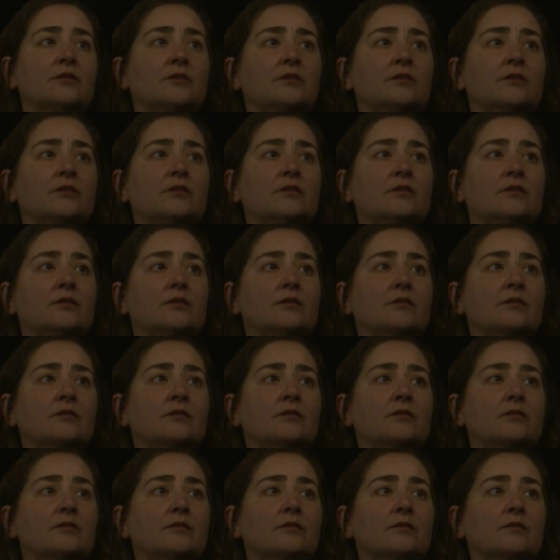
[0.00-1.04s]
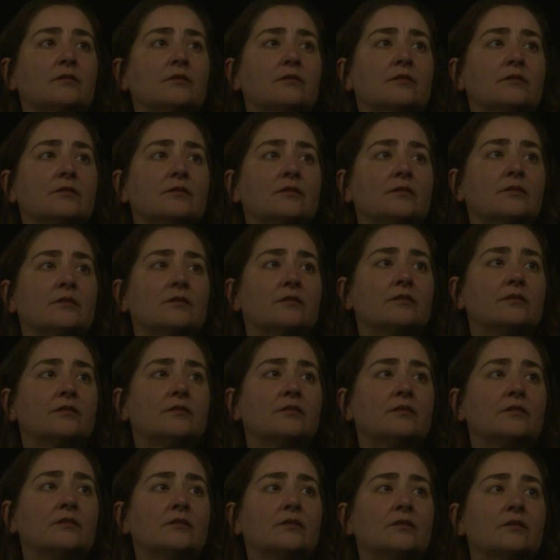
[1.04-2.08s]

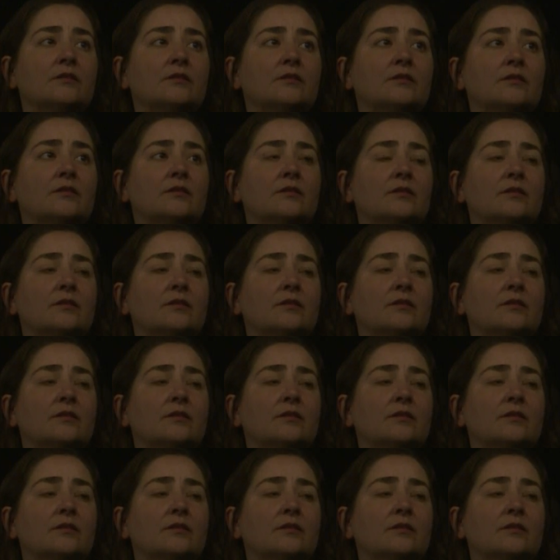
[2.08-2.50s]
(no one is talking)